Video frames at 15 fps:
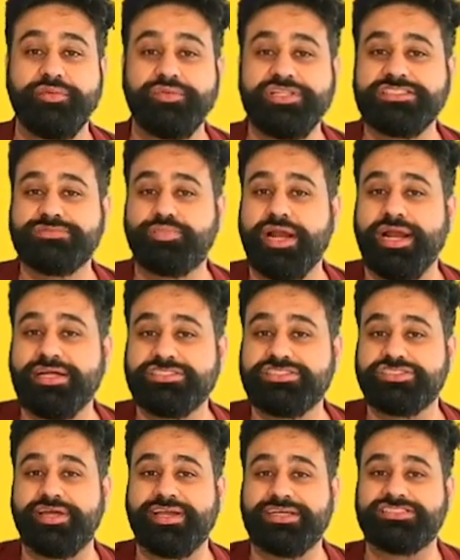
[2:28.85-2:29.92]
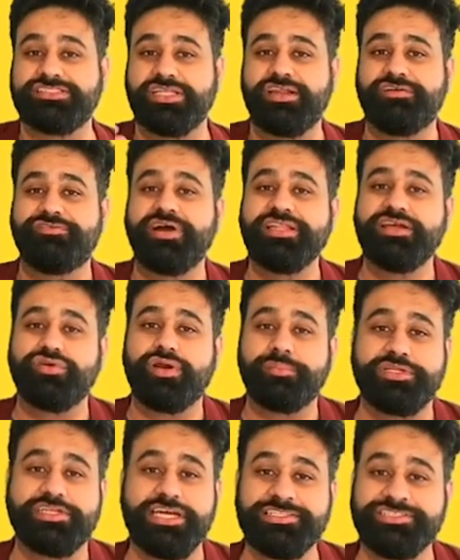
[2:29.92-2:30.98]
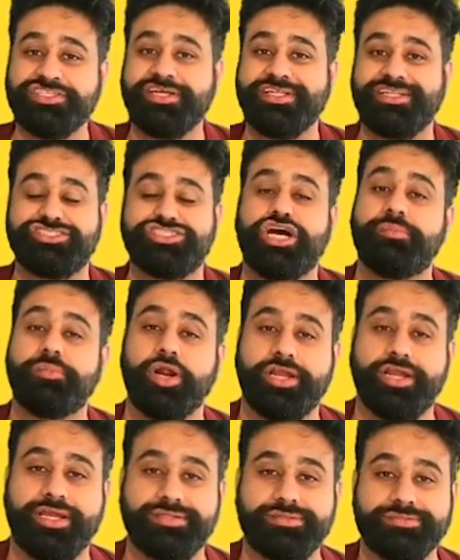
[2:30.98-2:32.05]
with these brands so they can solidify their reputation in the job market.